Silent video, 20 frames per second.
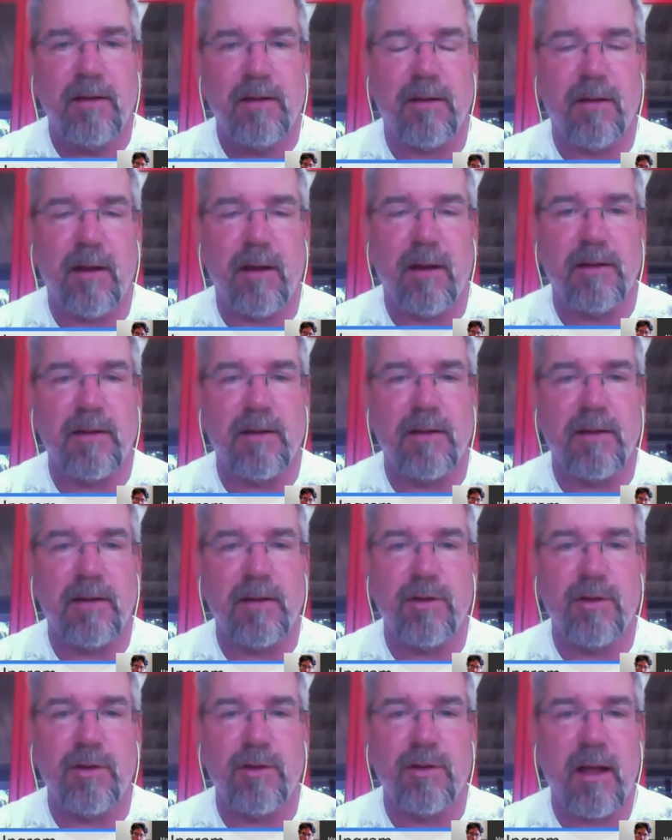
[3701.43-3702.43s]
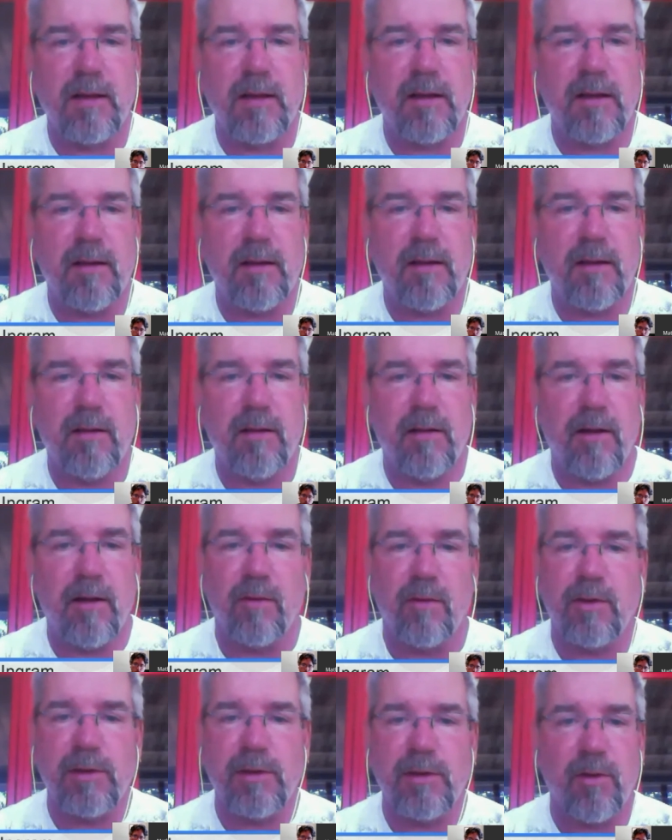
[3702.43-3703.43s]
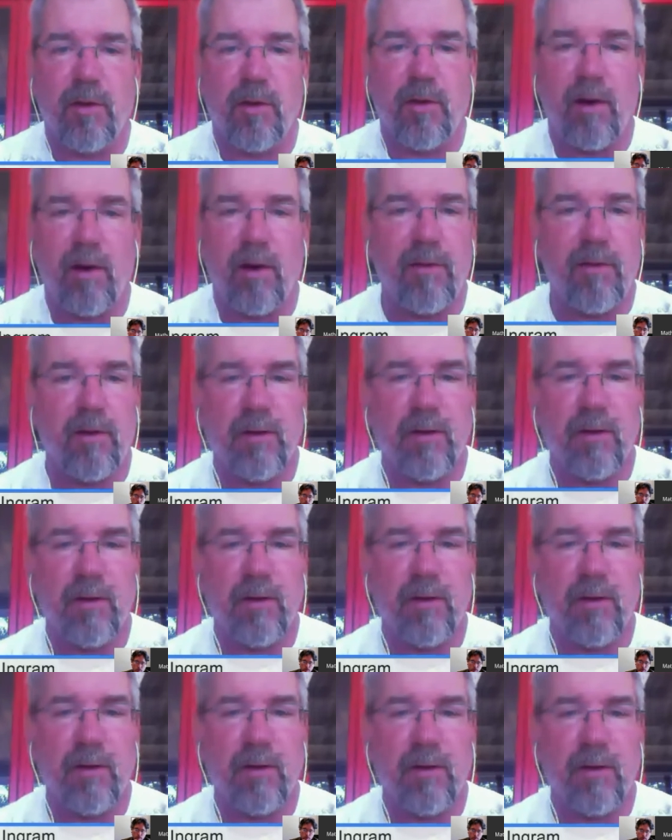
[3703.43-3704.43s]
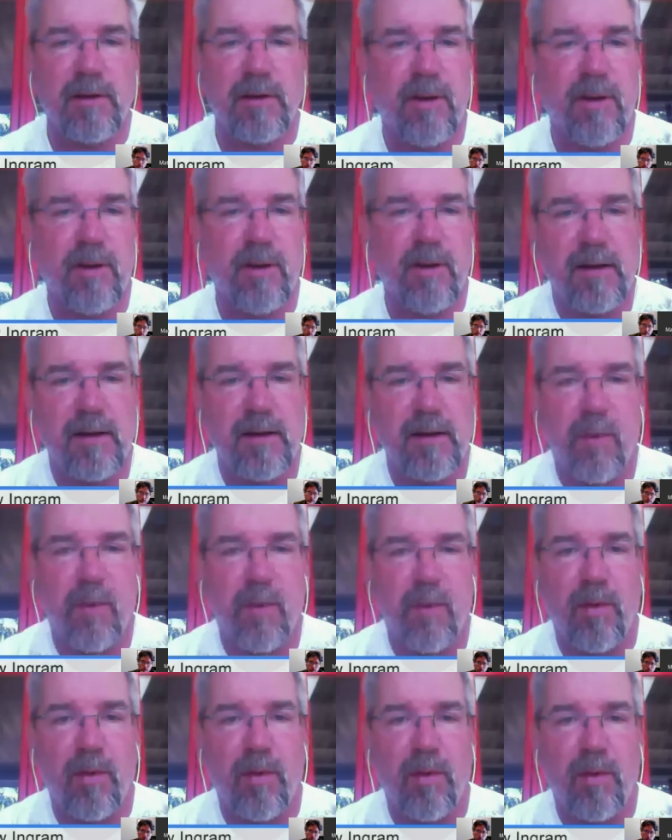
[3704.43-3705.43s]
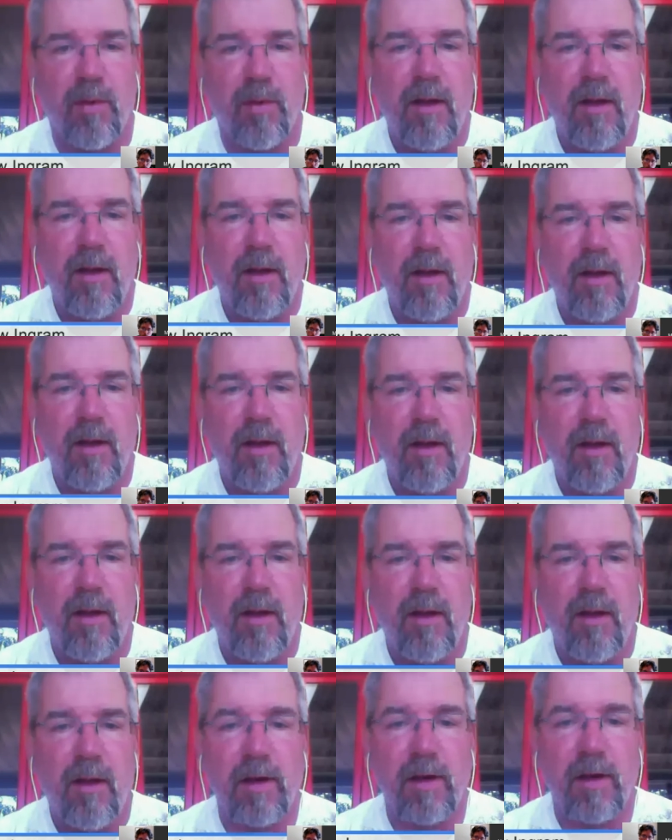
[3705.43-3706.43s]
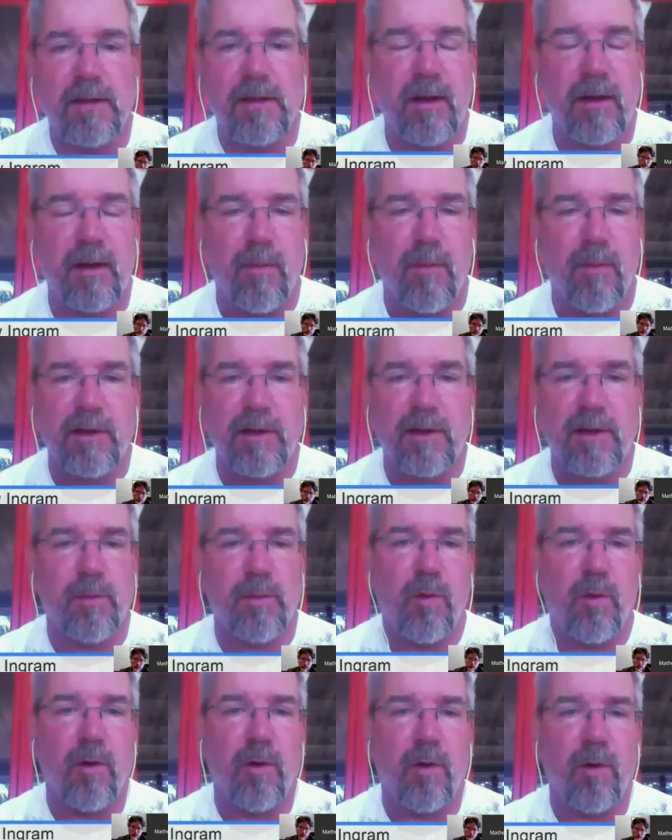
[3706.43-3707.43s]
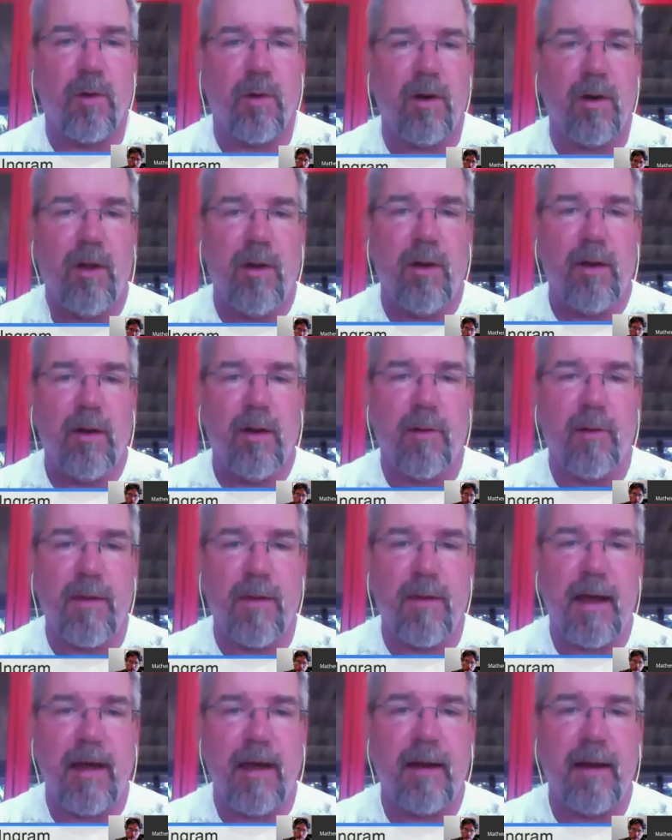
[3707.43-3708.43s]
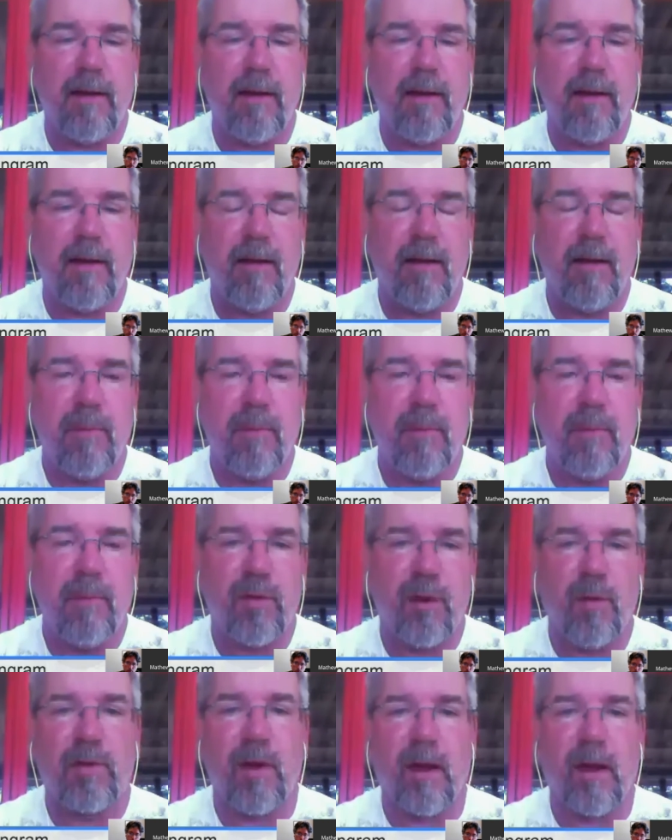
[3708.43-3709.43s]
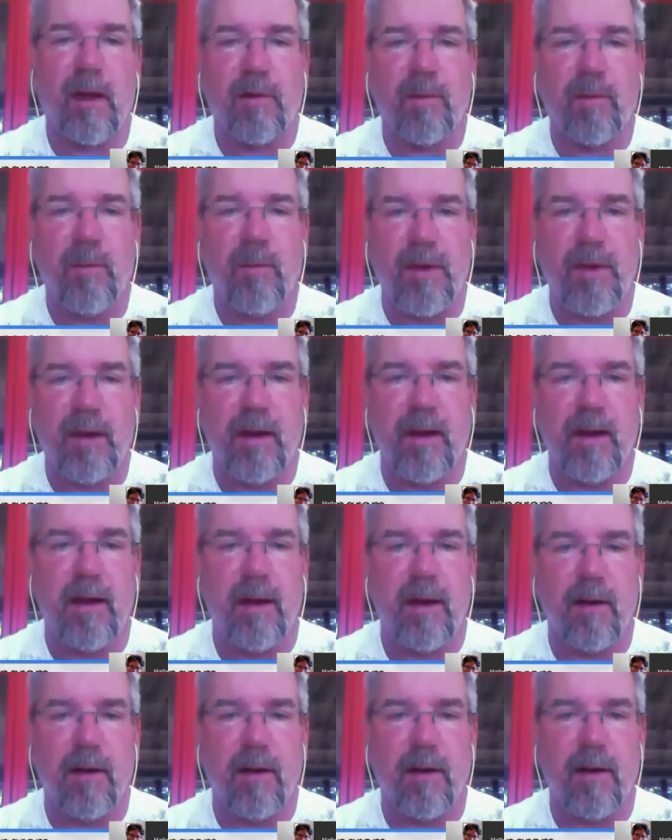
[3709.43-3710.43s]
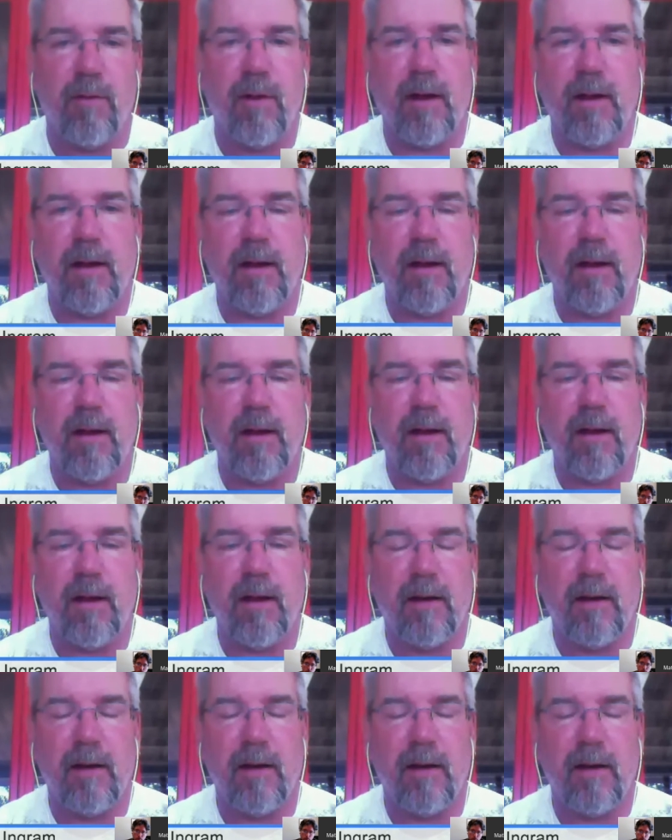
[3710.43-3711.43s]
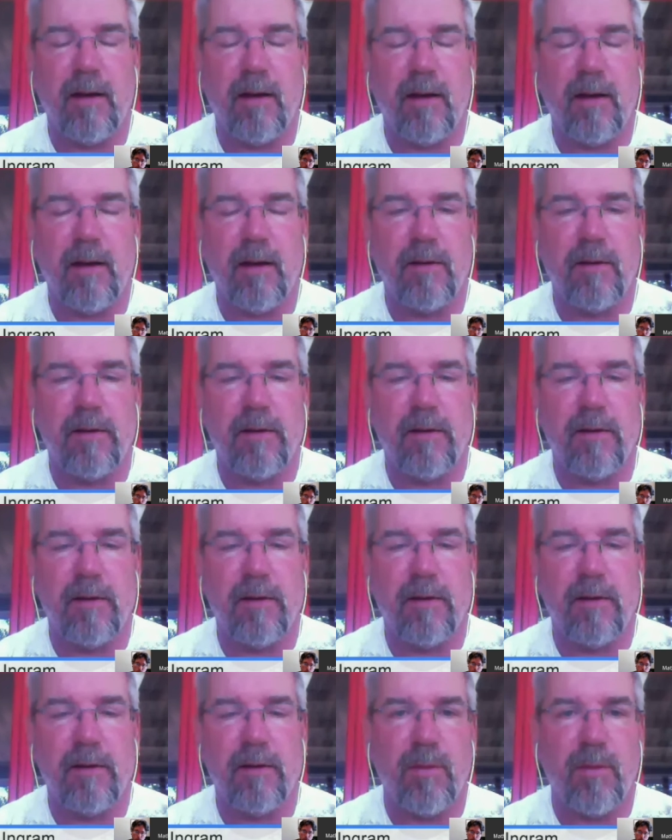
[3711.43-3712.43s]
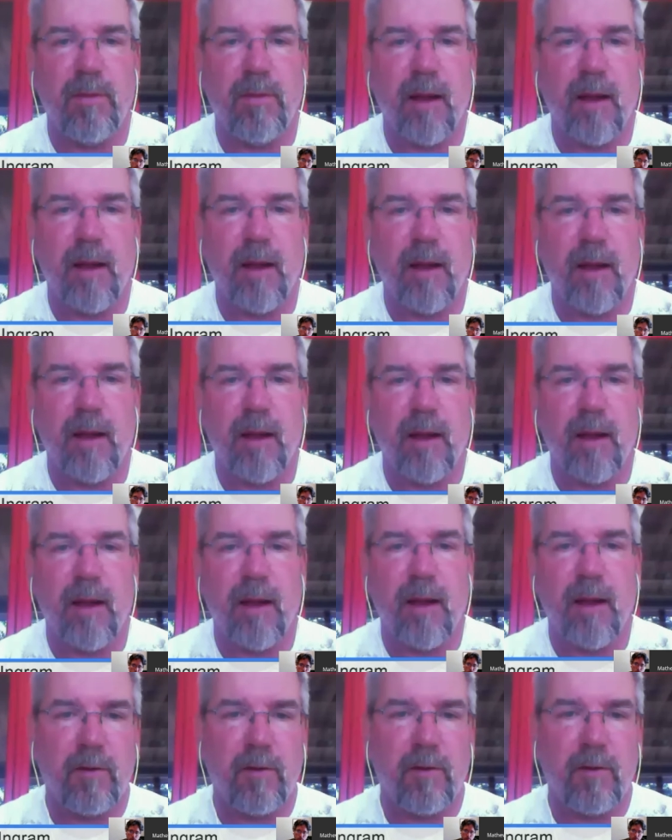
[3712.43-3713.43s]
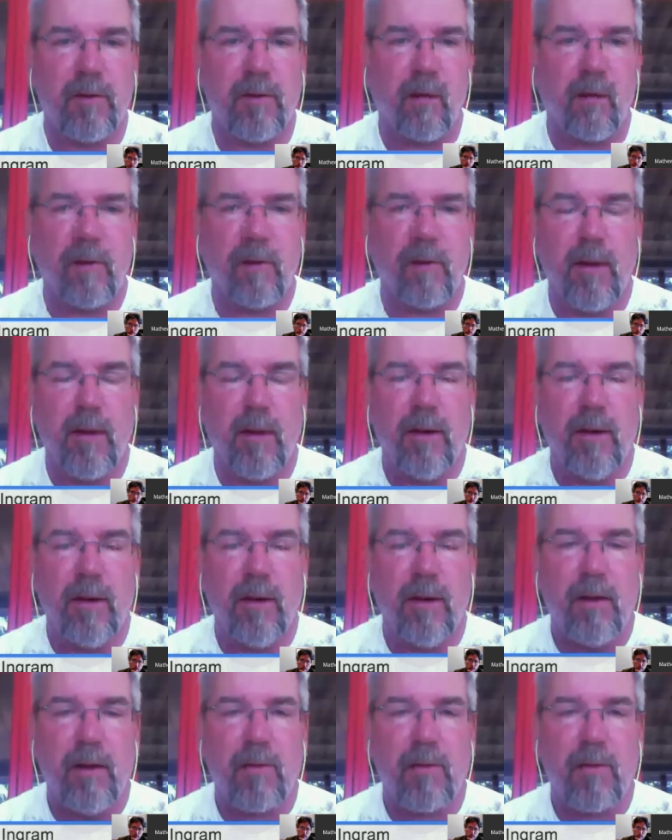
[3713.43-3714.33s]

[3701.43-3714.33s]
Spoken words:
to institutionalize it. Storytel is a great example. And we're going to see much more of that being integrated into media companies, at least the smart ones.